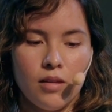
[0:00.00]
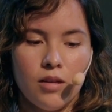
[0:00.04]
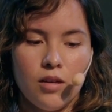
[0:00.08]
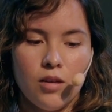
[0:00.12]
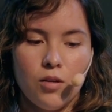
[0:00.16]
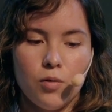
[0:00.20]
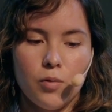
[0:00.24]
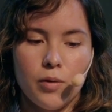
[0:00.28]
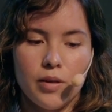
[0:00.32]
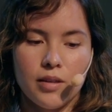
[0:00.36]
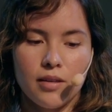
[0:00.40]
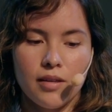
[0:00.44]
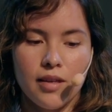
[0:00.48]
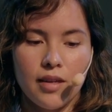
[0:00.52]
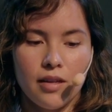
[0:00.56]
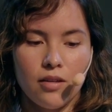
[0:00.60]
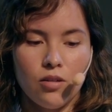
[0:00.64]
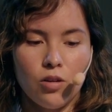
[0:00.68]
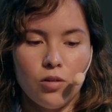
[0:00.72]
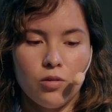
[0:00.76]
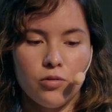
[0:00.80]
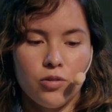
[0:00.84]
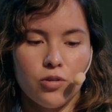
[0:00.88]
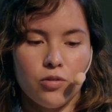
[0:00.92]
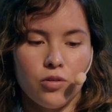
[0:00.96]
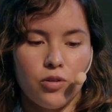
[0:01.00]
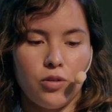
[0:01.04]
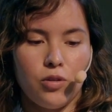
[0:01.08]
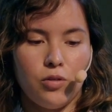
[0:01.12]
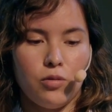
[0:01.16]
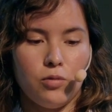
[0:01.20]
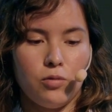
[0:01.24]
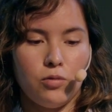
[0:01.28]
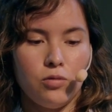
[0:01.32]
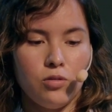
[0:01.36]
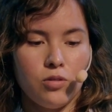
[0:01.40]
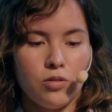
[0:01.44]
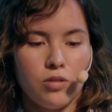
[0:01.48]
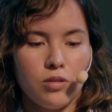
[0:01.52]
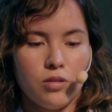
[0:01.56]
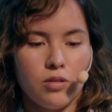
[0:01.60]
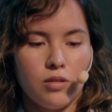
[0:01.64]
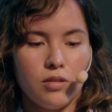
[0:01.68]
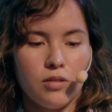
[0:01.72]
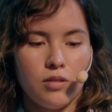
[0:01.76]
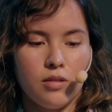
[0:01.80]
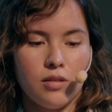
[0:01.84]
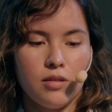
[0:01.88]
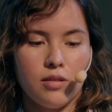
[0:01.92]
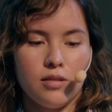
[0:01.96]
One can also use
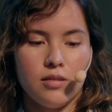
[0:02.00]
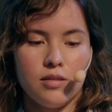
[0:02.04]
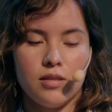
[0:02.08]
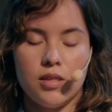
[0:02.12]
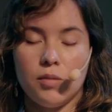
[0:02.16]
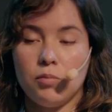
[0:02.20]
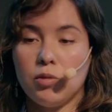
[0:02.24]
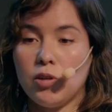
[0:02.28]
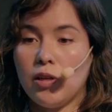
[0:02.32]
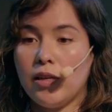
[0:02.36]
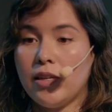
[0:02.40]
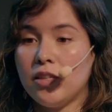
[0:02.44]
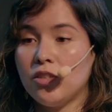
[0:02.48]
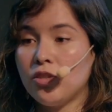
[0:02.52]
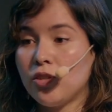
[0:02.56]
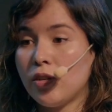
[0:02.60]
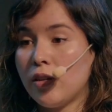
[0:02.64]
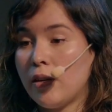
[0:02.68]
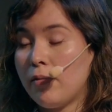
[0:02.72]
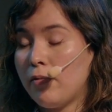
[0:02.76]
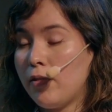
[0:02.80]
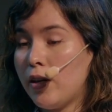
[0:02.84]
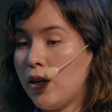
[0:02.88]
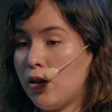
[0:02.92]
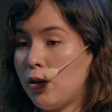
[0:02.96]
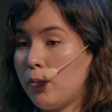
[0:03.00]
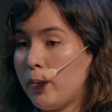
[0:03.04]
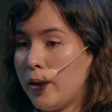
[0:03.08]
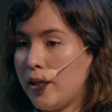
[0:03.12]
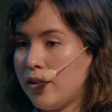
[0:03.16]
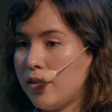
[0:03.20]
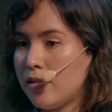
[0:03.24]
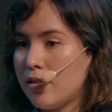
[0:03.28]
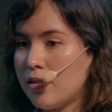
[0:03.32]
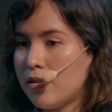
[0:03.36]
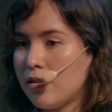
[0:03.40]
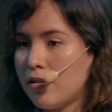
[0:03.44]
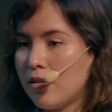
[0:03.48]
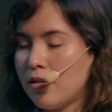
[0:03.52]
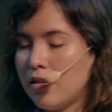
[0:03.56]
simulation environments.